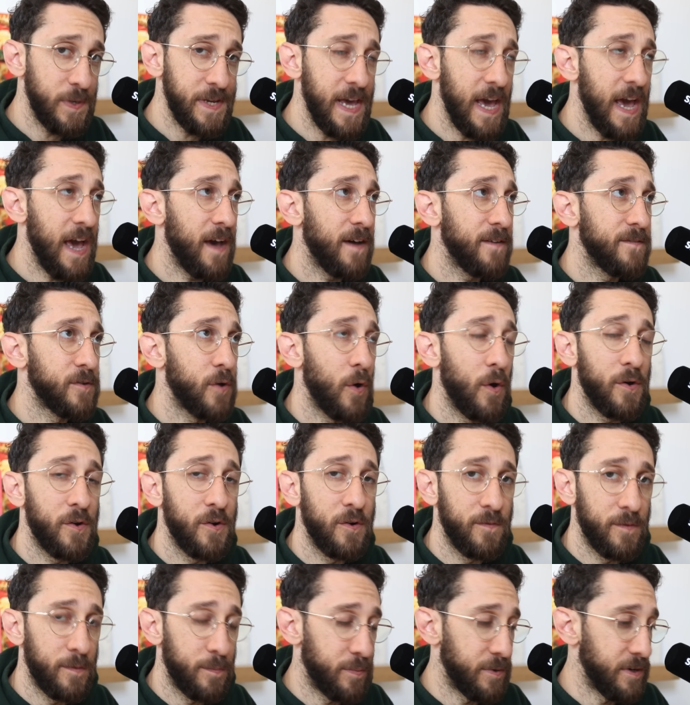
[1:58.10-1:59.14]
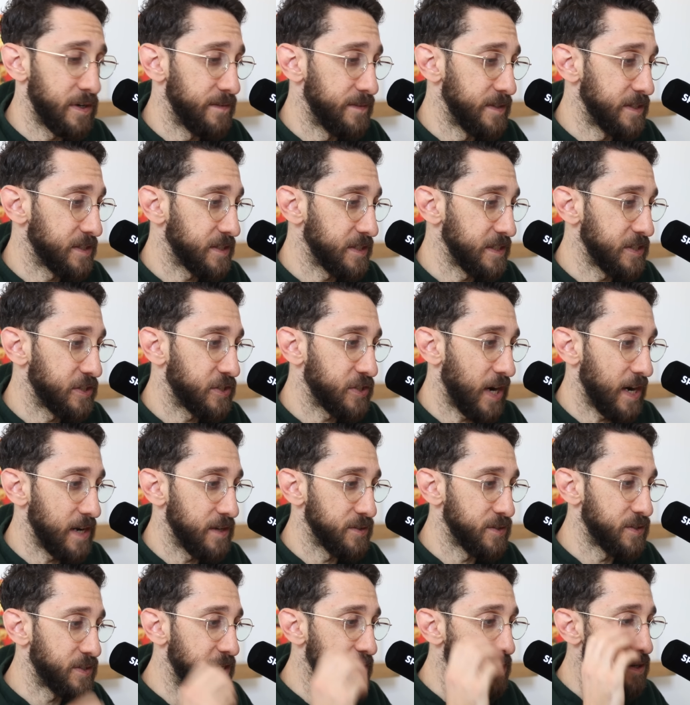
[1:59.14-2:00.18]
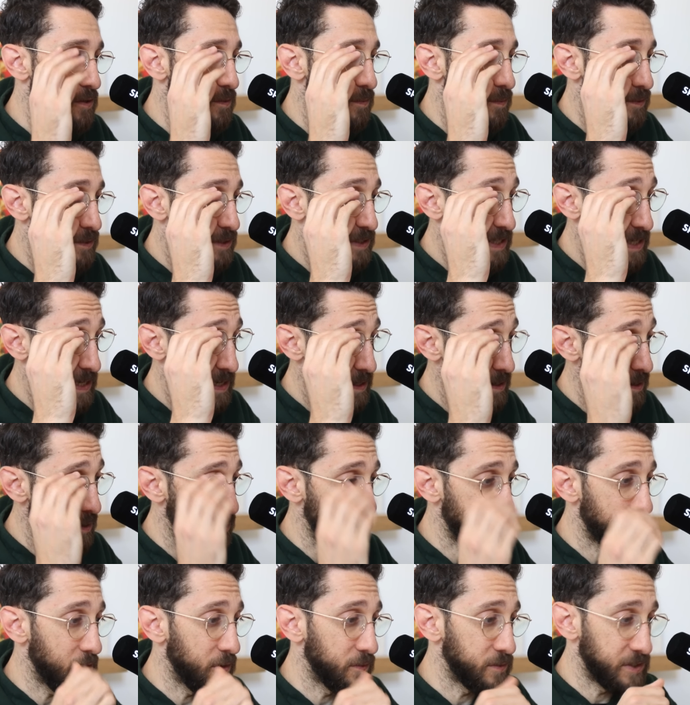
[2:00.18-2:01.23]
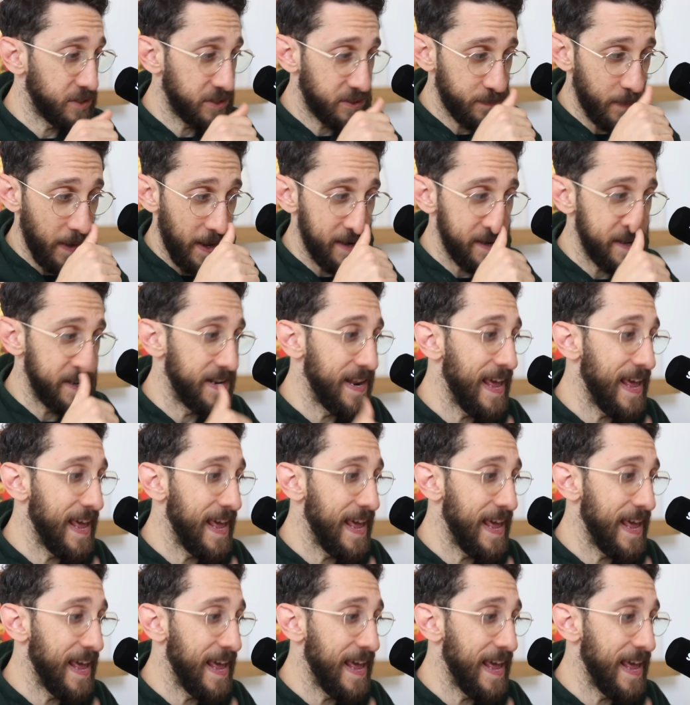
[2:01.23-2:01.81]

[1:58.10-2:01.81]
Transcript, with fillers: have gone over previously, Chiles did her routine, her coaches spotted an